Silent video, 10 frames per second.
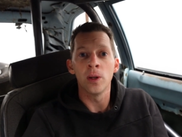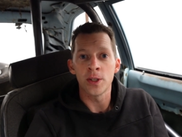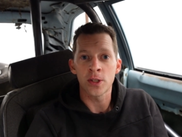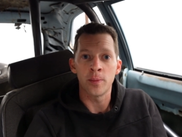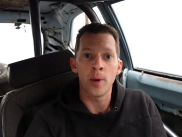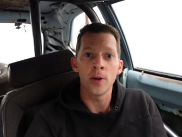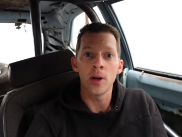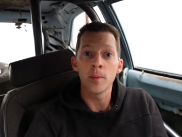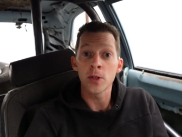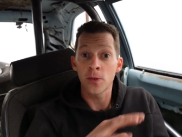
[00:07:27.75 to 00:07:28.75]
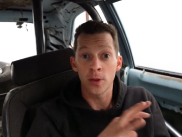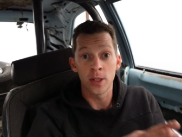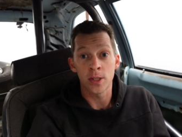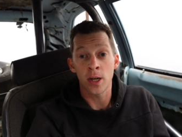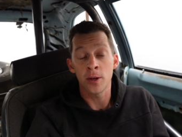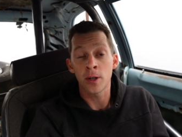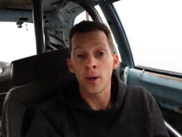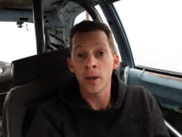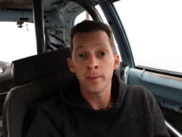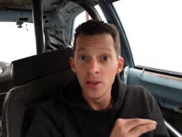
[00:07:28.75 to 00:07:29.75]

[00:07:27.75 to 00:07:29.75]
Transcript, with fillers: list of part numbers for the entire car.